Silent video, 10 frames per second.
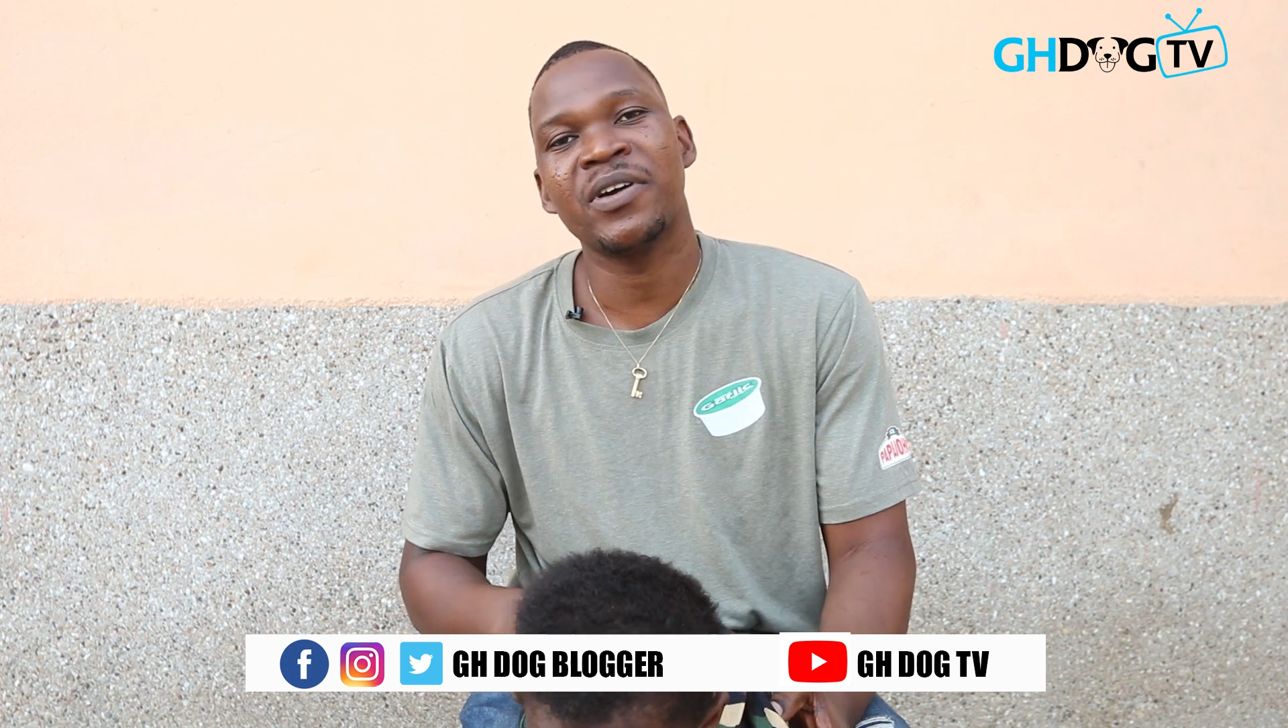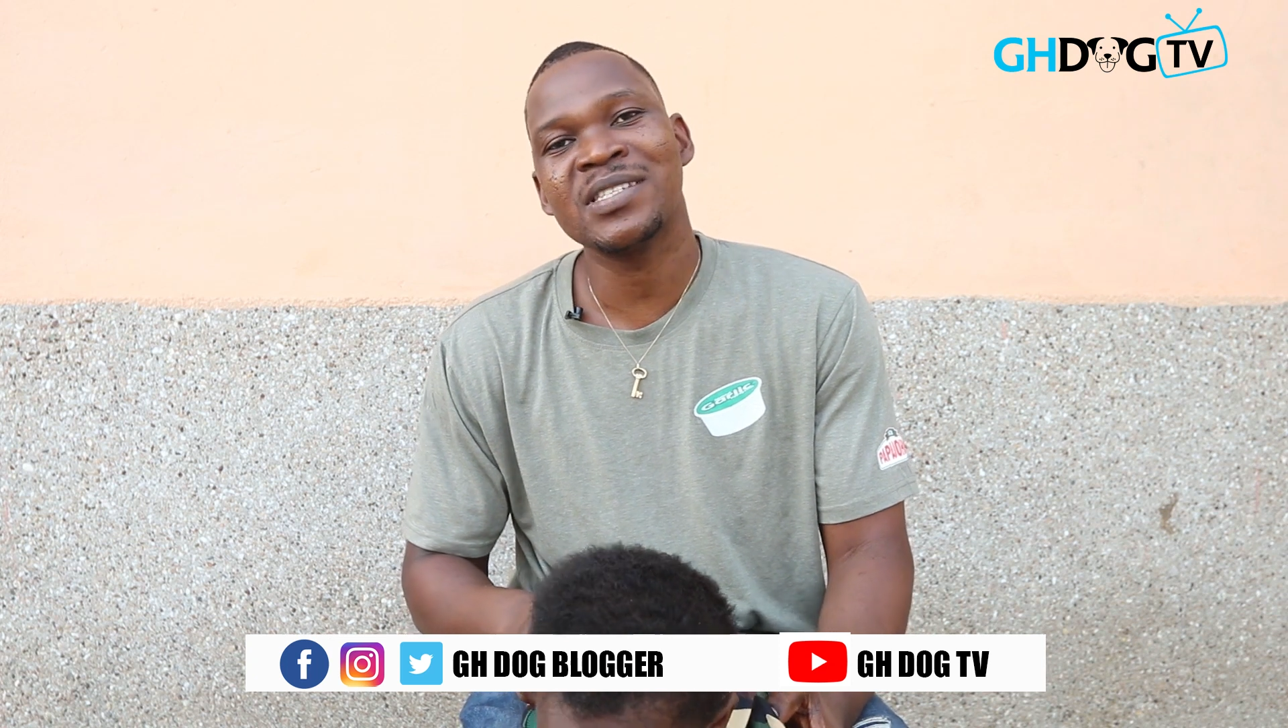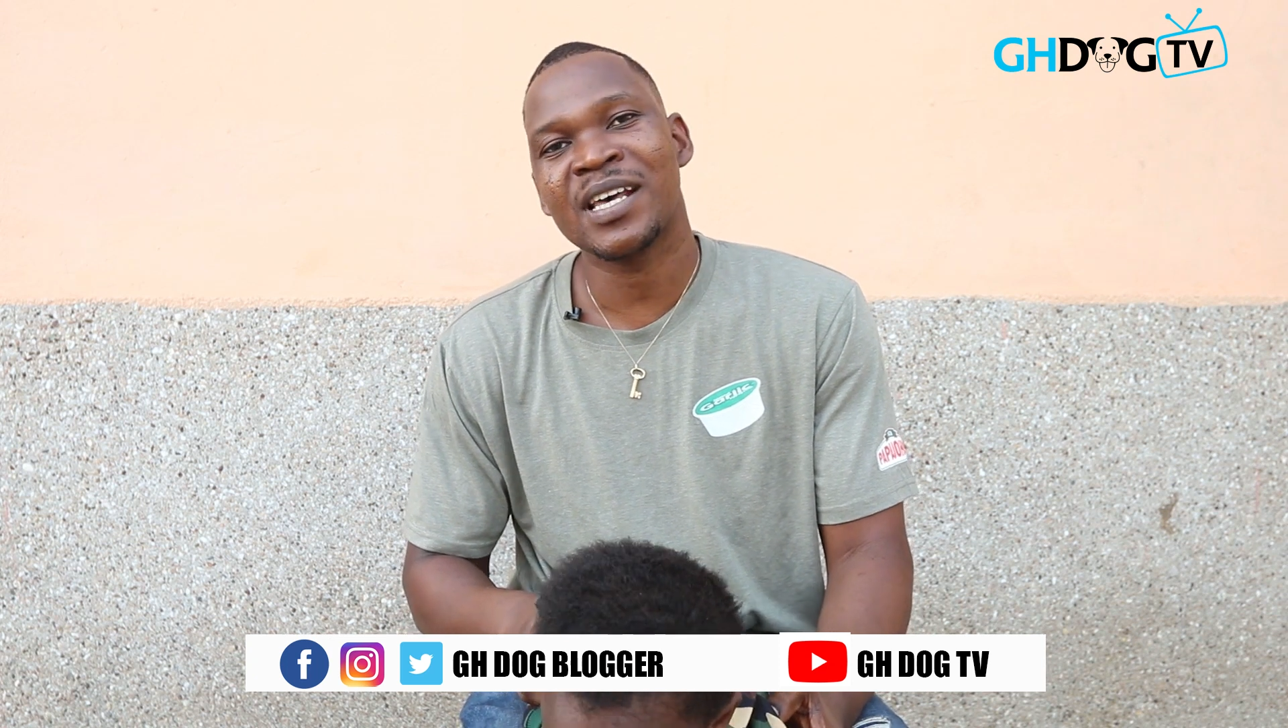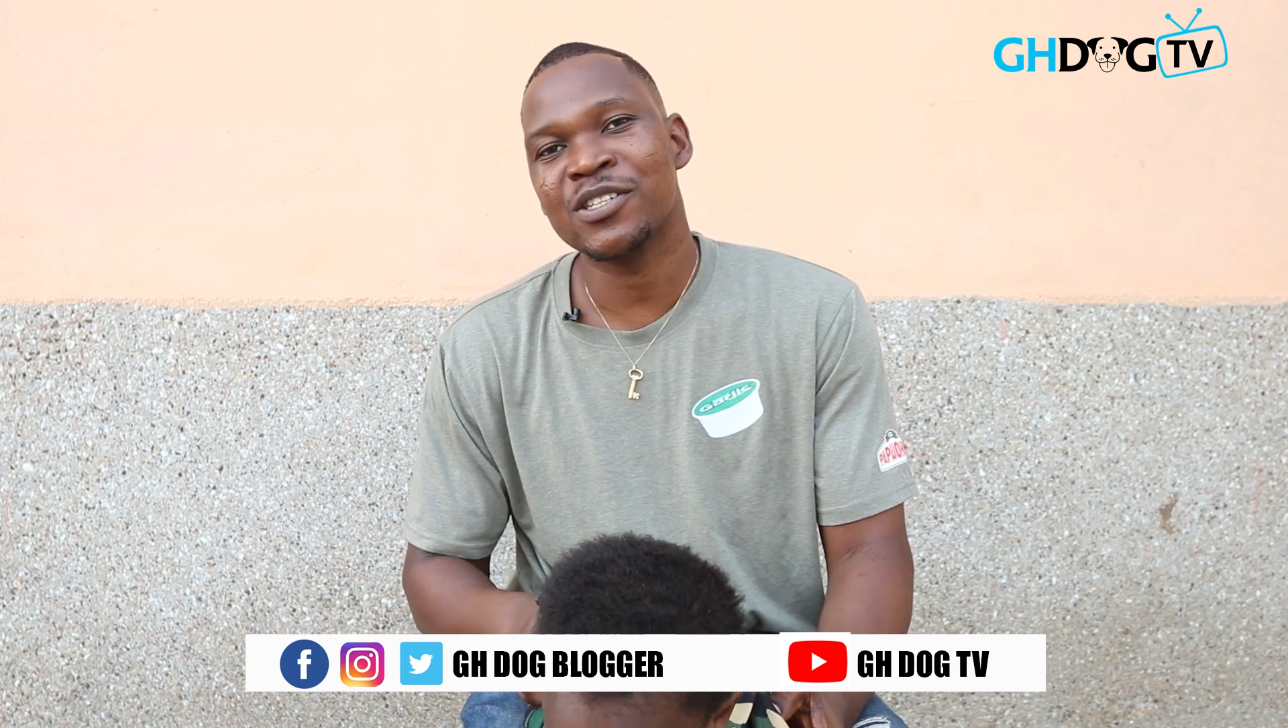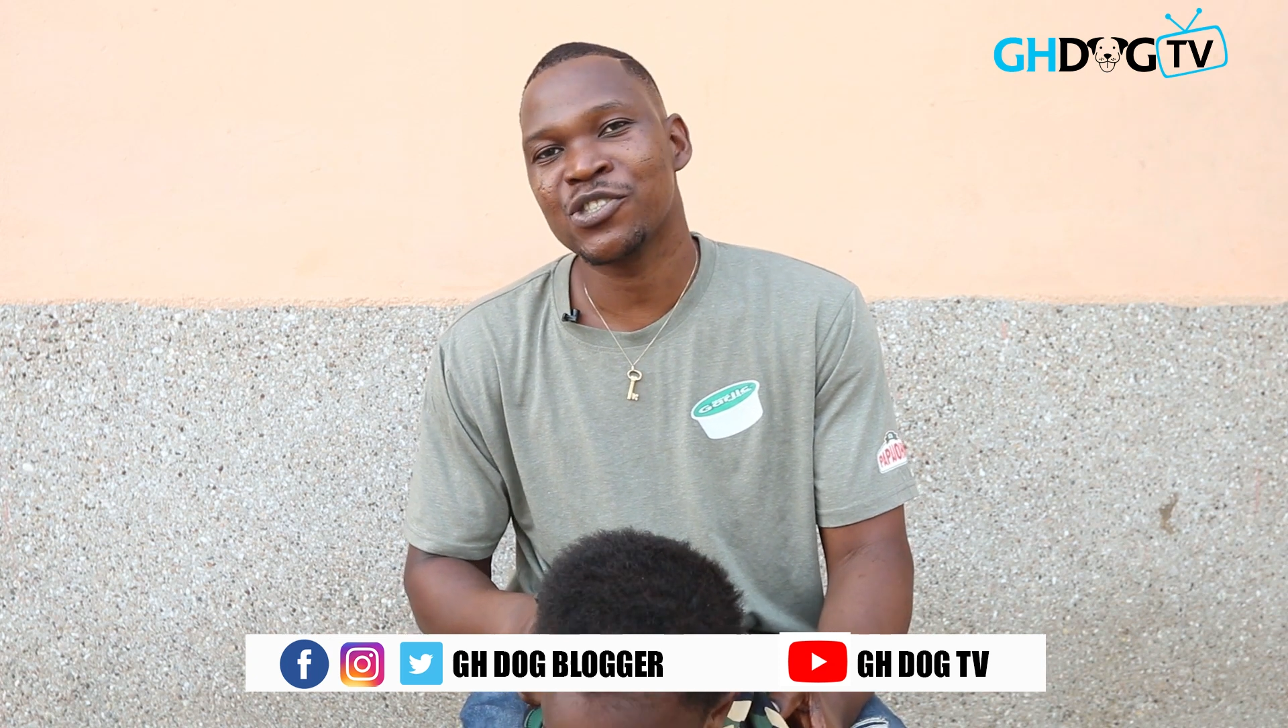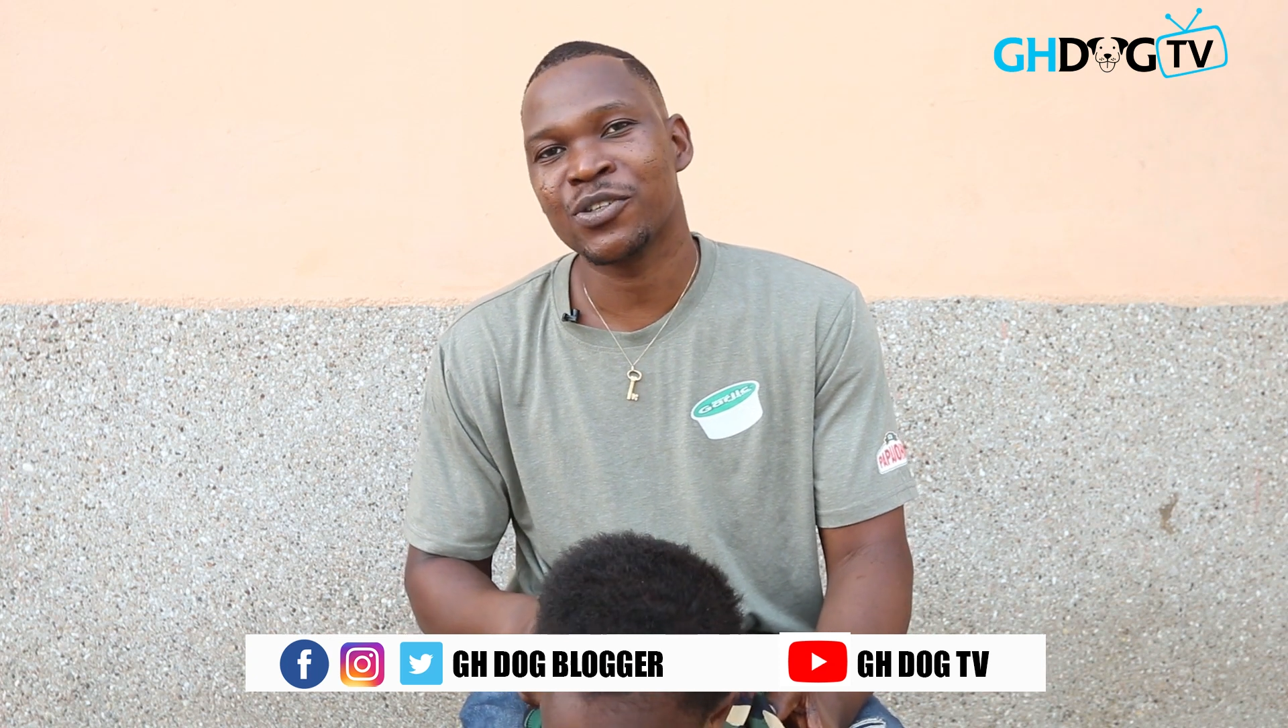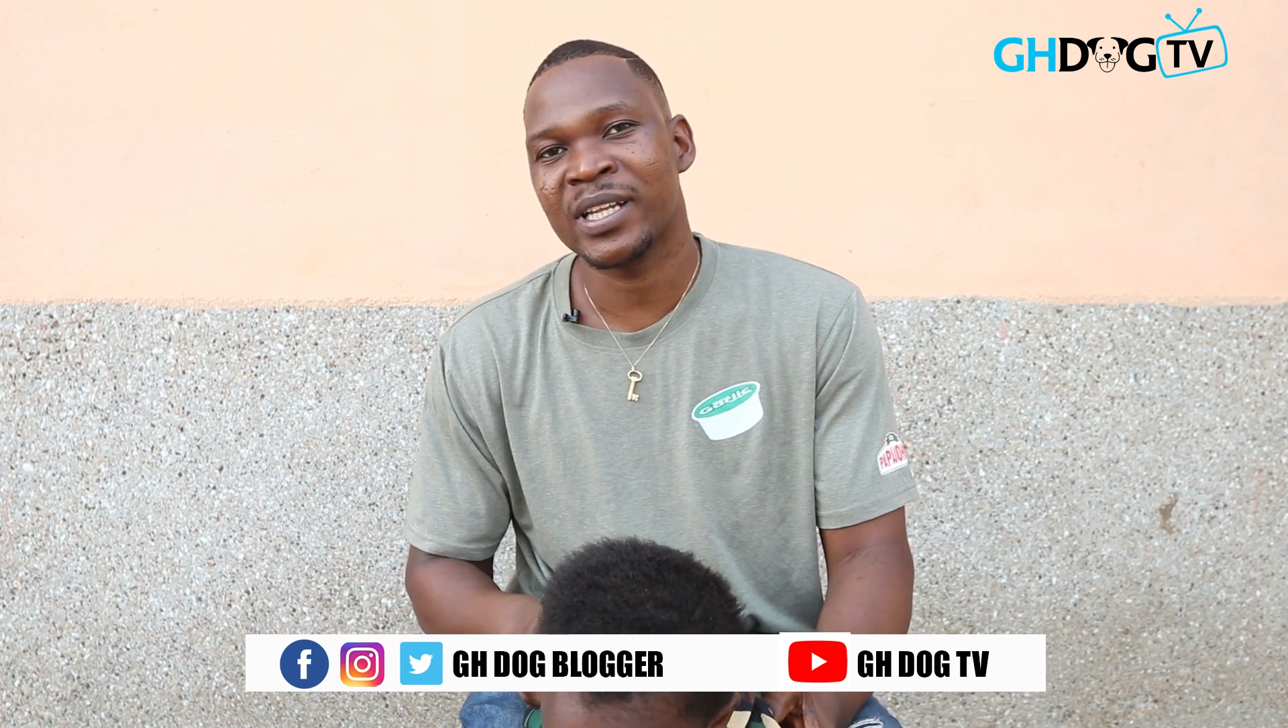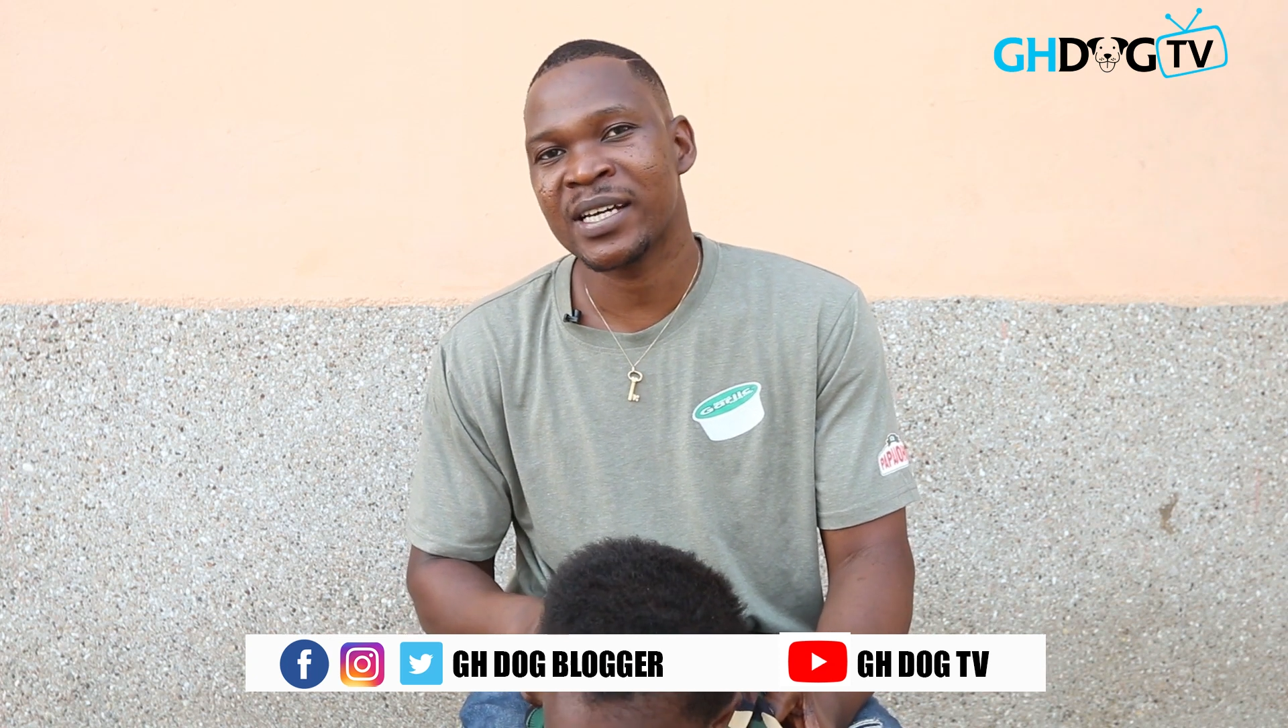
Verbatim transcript: rest assured